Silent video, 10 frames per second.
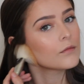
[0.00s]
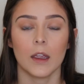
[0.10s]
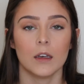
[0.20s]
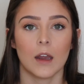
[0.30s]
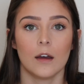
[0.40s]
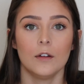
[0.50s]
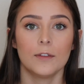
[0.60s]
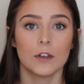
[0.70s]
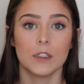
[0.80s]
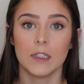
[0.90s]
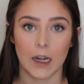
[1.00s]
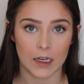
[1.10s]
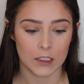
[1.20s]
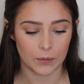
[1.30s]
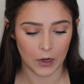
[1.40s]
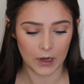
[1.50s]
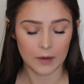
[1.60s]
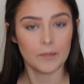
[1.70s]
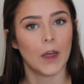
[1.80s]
And now for setting spray.